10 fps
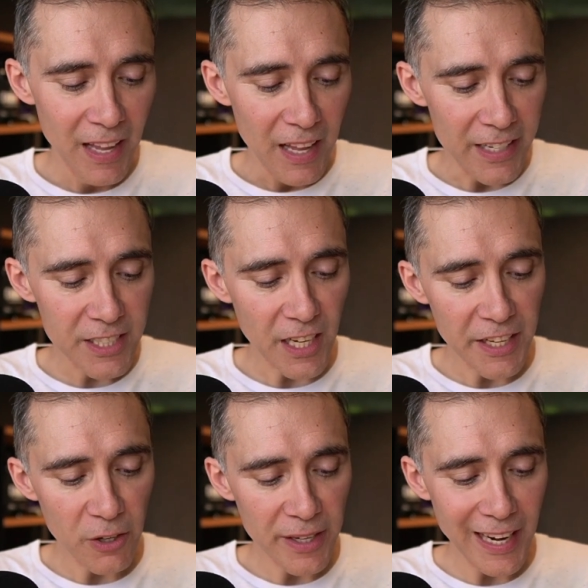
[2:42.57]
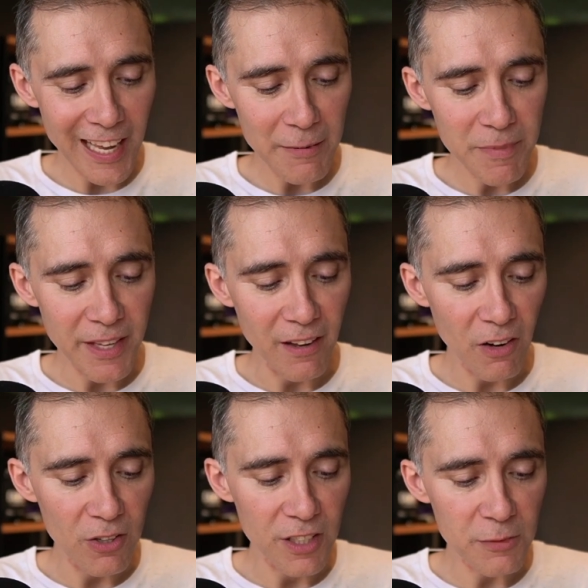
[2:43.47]
Let's click on Claim Deal
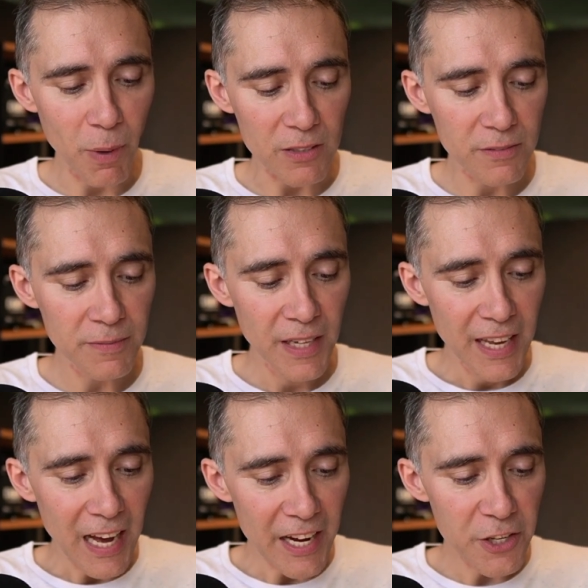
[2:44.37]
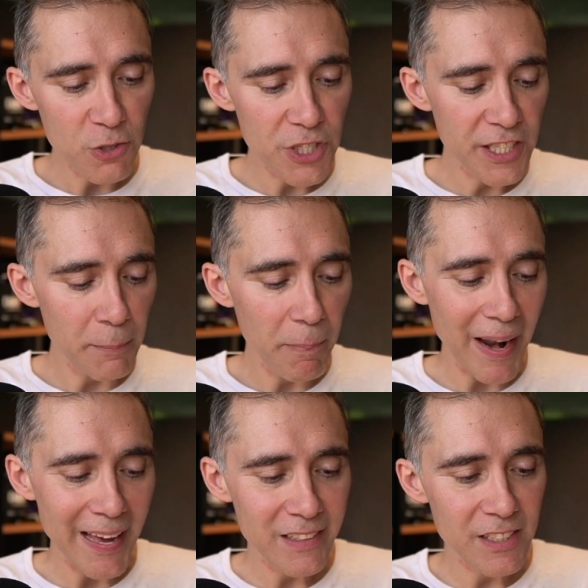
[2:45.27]
on this button, and you see the
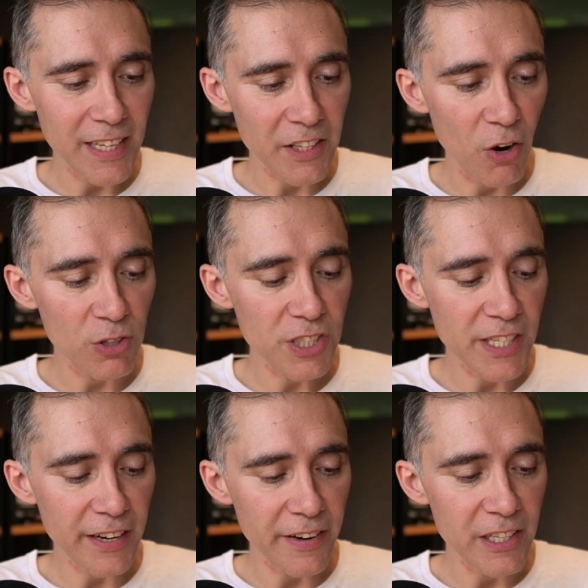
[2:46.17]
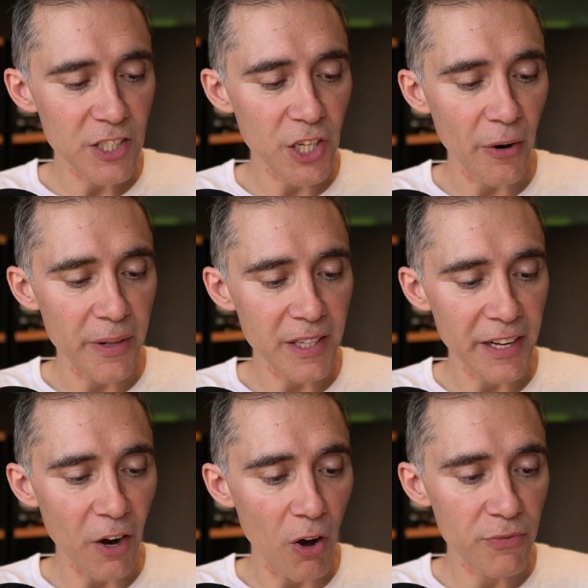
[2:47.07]
plans that Hostinger is currently
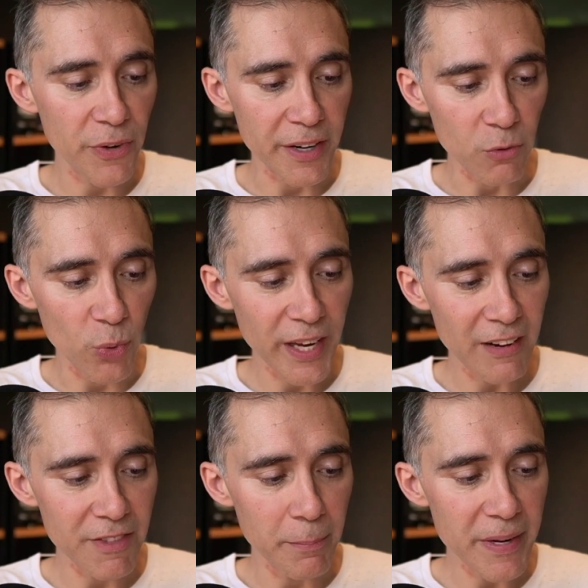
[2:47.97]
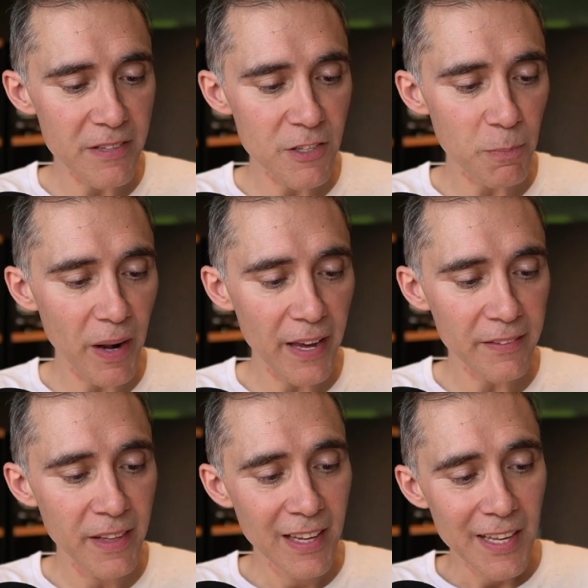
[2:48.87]
offering. We have the business
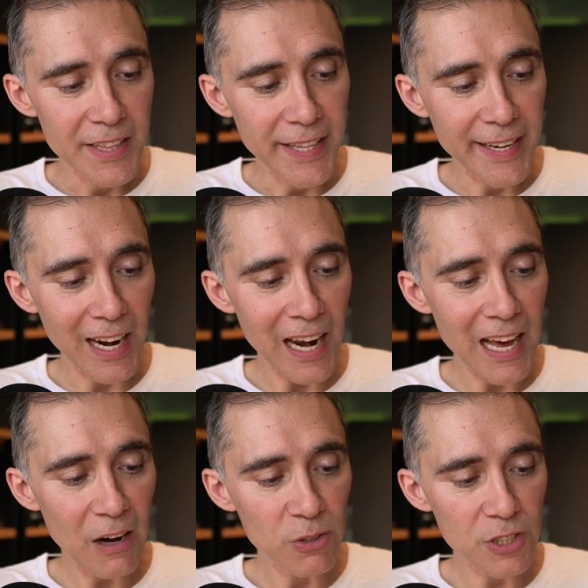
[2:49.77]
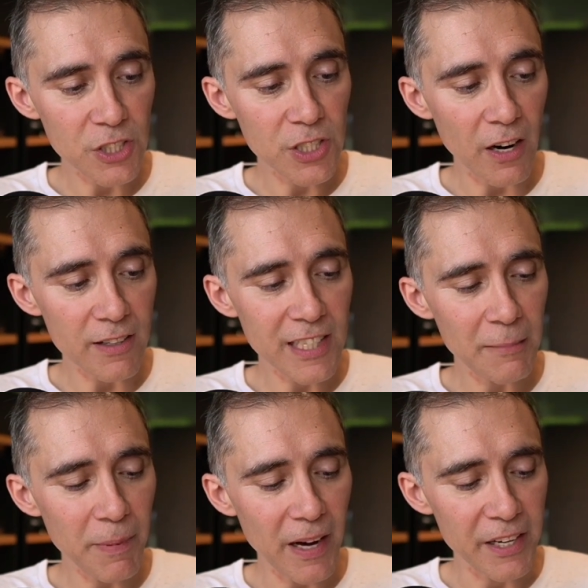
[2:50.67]
plan, the cloud
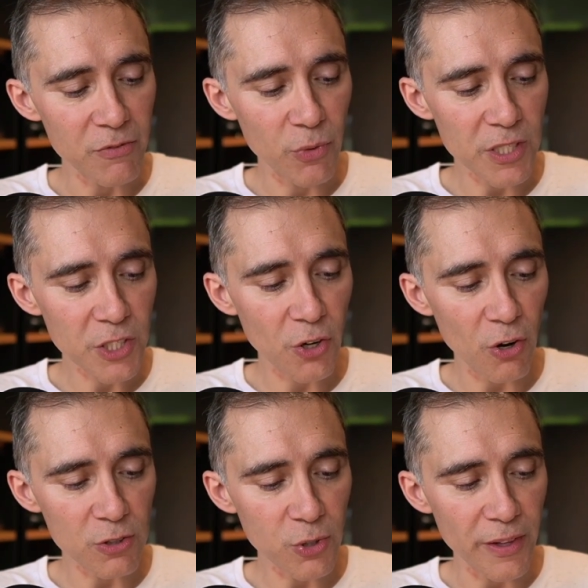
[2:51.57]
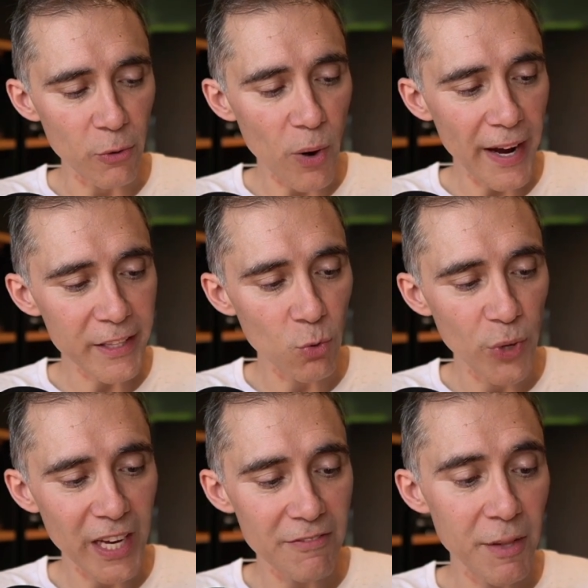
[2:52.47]
startup, and if we scroll to the right,
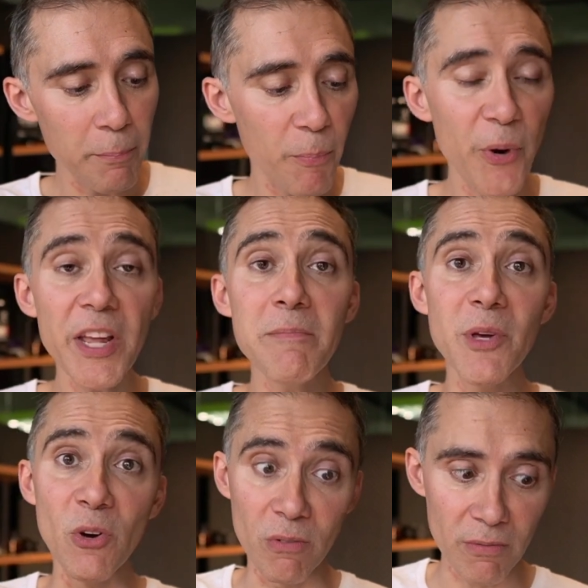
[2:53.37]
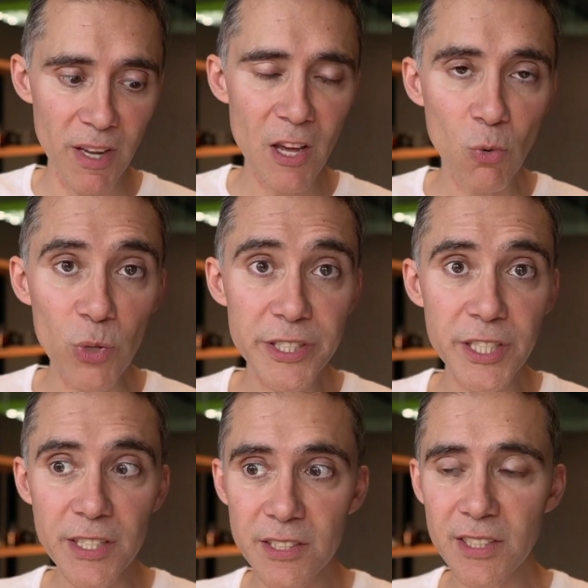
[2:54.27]
we have the premium, which
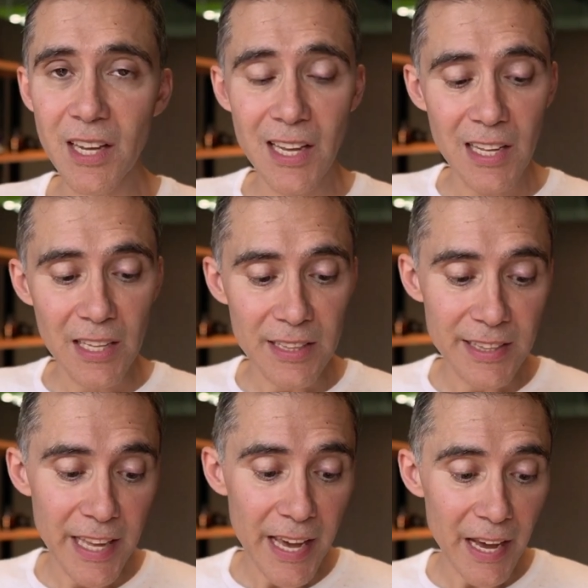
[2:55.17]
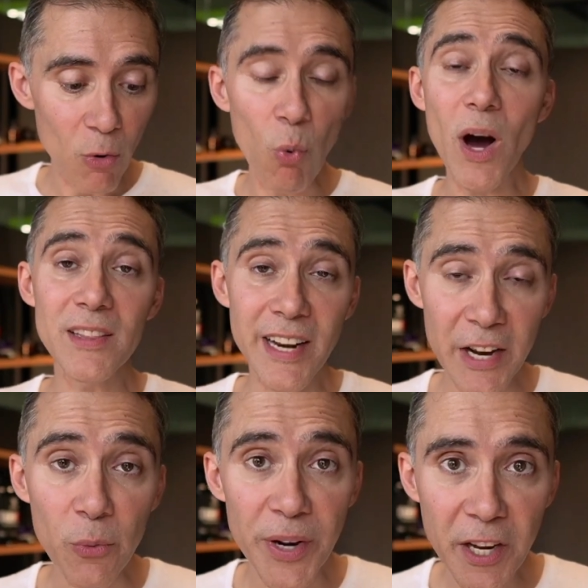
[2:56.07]
is the one that I
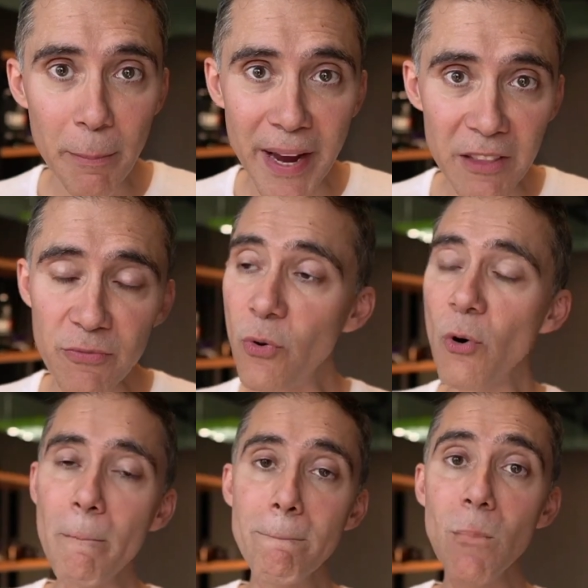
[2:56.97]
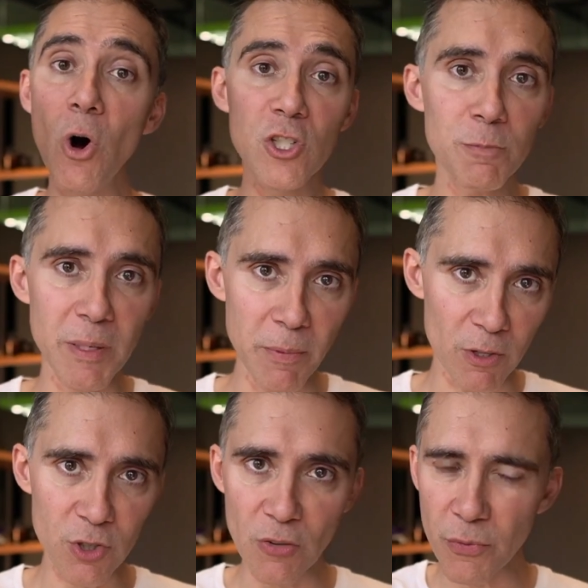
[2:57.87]
recommend for most people.
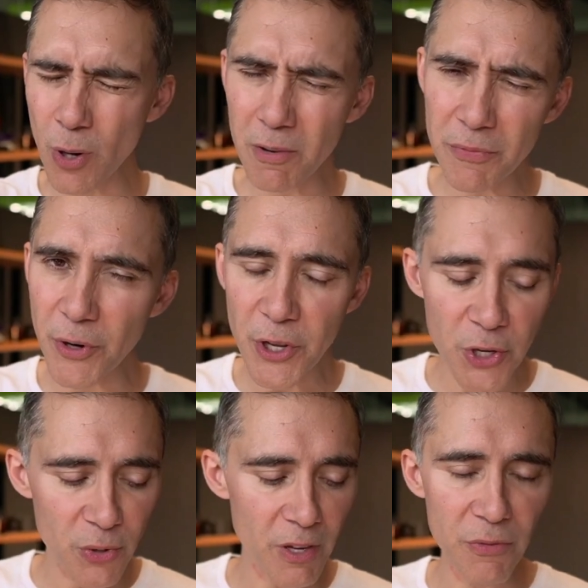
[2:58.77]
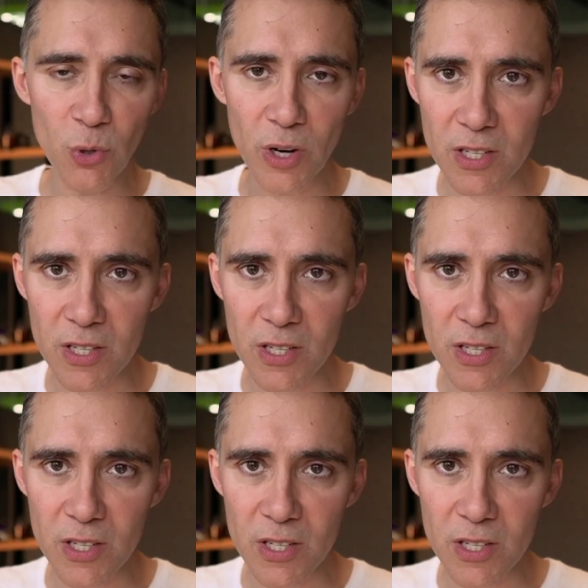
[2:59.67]
So probably for you, if you are